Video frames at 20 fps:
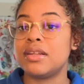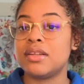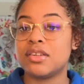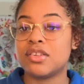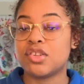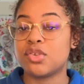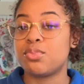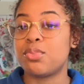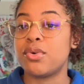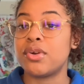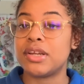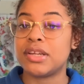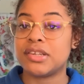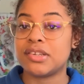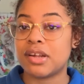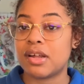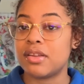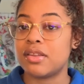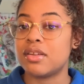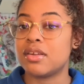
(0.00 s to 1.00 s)
support
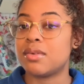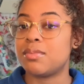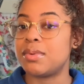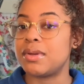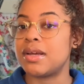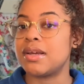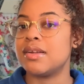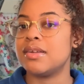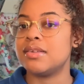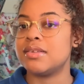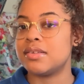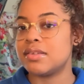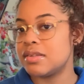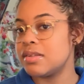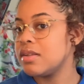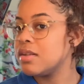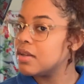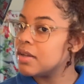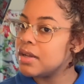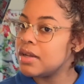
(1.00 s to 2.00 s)
each other,
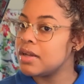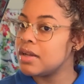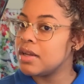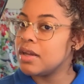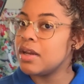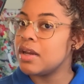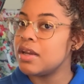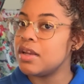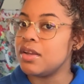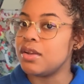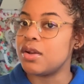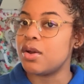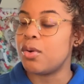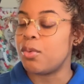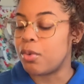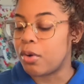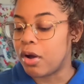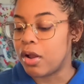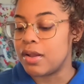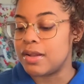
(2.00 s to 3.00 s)
because you know
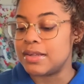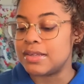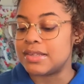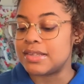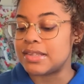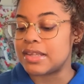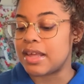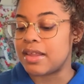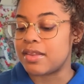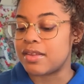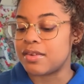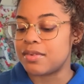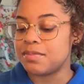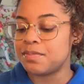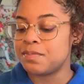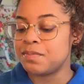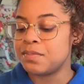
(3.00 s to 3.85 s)
we're all in this together.